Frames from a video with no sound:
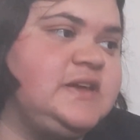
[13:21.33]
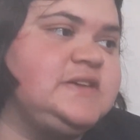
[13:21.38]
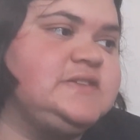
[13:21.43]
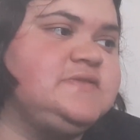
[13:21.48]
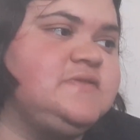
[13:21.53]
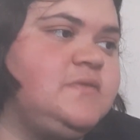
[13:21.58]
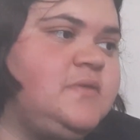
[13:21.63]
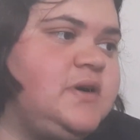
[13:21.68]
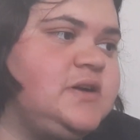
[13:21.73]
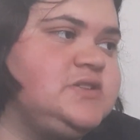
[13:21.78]
Thanks
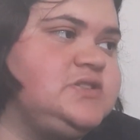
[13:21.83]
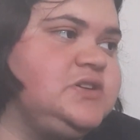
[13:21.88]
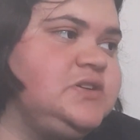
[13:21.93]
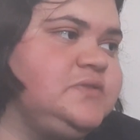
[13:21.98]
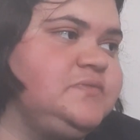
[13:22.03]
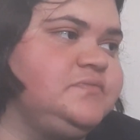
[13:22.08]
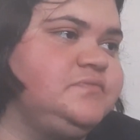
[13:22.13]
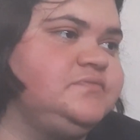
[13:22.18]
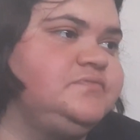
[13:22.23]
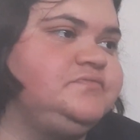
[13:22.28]
for
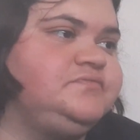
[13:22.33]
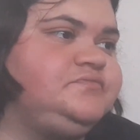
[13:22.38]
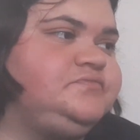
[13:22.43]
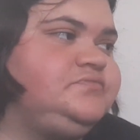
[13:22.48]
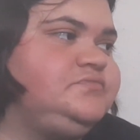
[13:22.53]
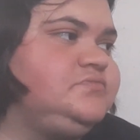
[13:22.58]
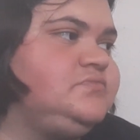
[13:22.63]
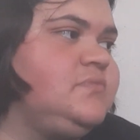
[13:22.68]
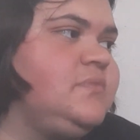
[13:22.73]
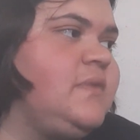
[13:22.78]
watching.
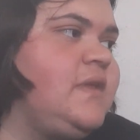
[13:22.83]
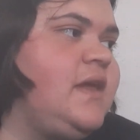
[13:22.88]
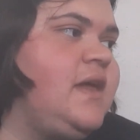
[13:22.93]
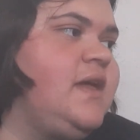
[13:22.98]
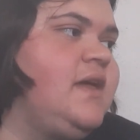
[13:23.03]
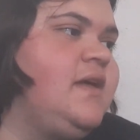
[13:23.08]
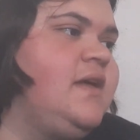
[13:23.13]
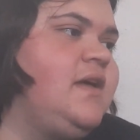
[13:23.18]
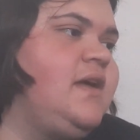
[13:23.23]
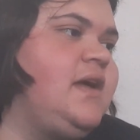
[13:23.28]

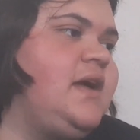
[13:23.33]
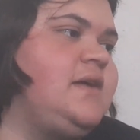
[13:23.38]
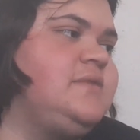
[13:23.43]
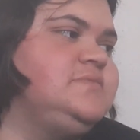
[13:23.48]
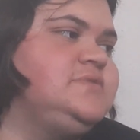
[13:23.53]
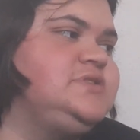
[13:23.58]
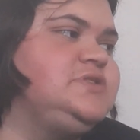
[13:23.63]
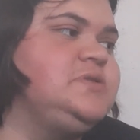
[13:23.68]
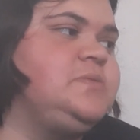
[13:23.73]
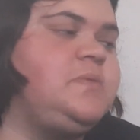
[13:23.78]

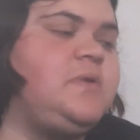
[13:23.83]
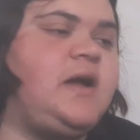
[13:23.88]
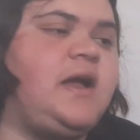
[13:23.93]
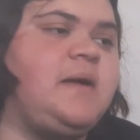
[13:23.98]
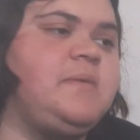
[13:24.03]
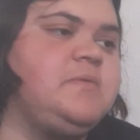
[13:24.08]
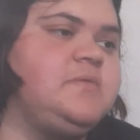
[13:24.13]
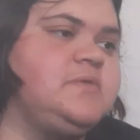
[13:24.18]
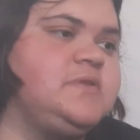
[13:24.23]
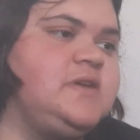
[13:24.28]
I'm super
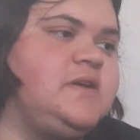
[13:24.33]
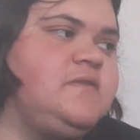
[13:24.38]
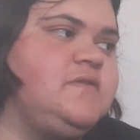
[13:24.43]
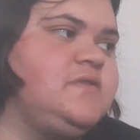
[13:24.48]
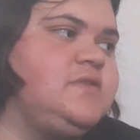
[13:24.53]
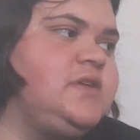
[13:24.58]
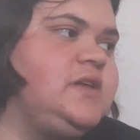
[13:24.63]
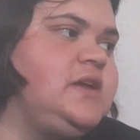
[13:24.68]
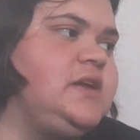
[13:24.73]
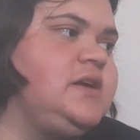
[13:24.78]
happy with
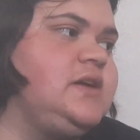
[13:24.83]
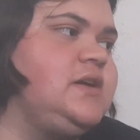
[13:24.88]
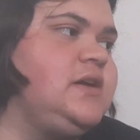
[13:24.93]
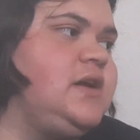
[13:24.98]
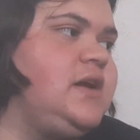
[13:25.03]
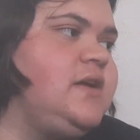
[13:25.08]
everything.